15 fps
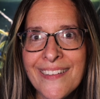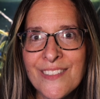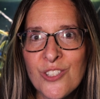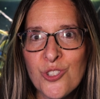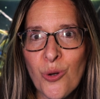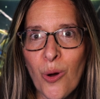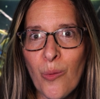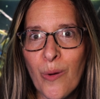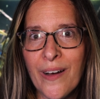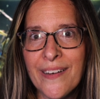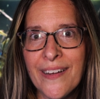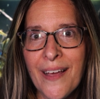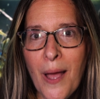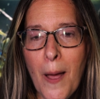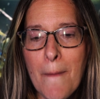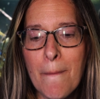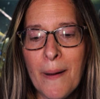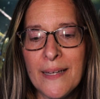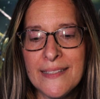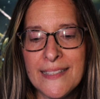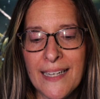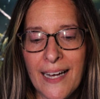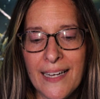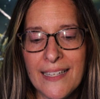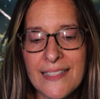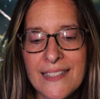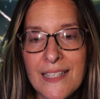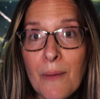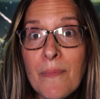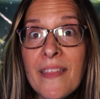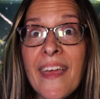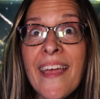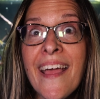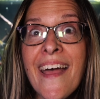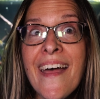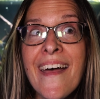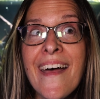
It's a short one, but it's something